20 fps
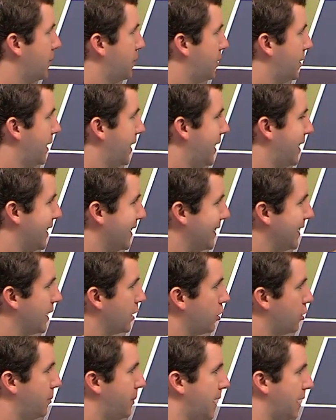played a
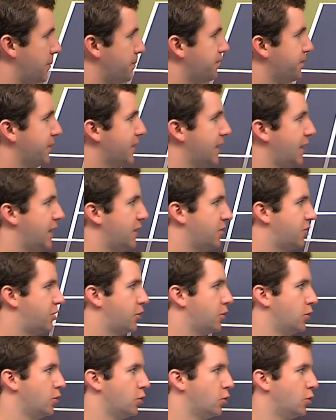little bit
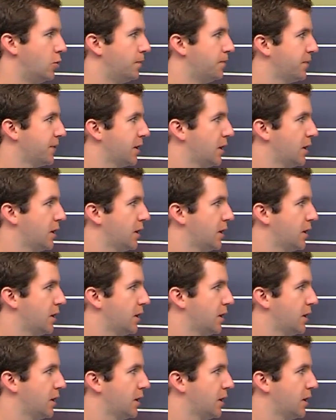into